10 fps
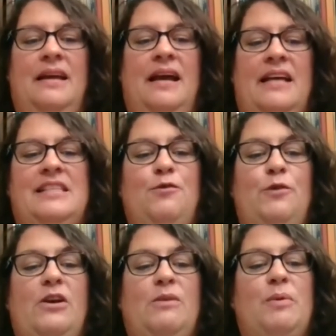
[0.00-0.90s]
As if we
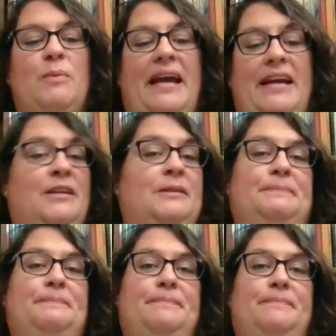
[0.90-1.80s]
could prepare.
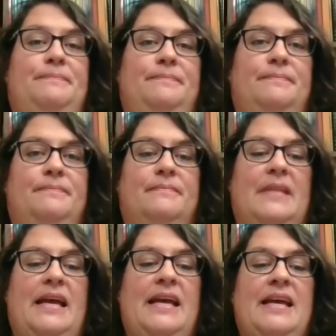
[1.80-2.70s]

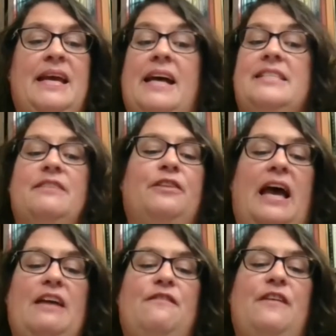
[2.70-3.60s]
As if
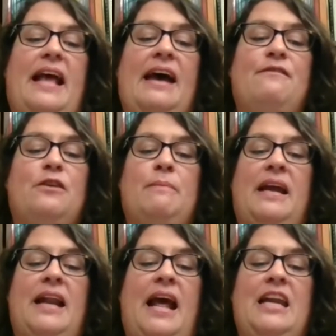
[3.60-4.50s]
life had ever
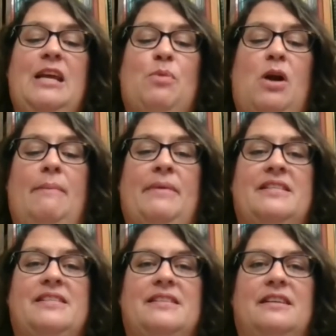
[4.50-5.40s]
made any
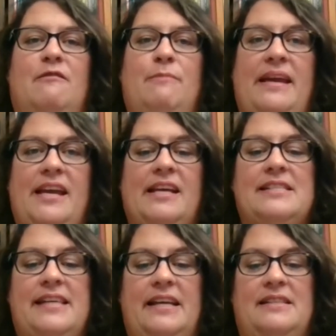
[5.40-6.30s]
promise of making
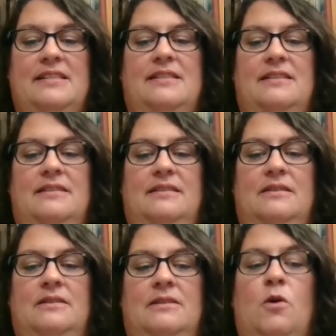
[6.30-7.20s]
sense
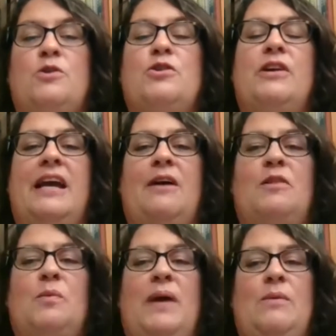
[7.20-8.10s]
or turning out
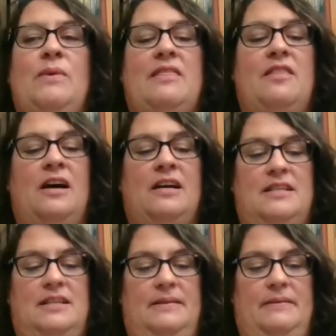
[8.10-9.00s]
the way we'd
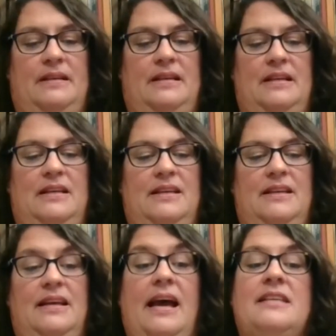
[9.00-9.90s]
thought.
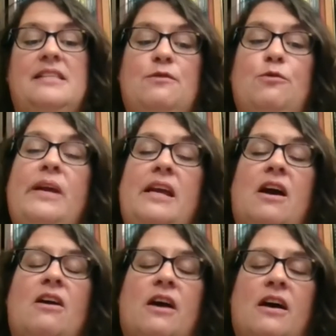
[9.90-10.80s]
As if we
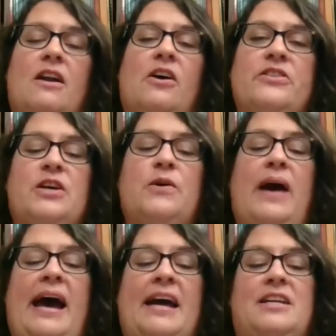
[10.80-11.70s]
are not also
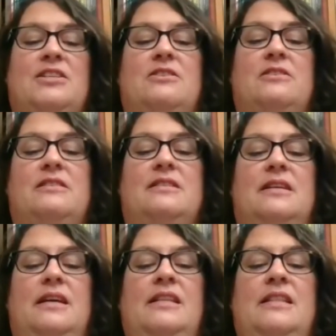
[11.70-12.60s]
actors
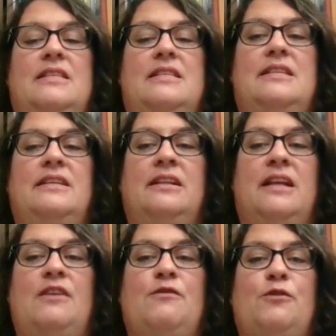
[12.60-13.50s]
in this still
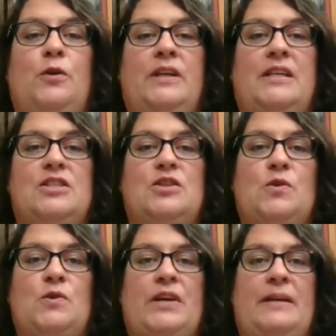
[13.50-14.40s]
unfolding
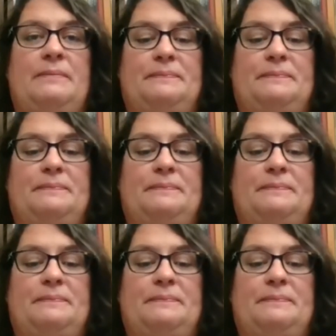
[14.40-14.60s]
story.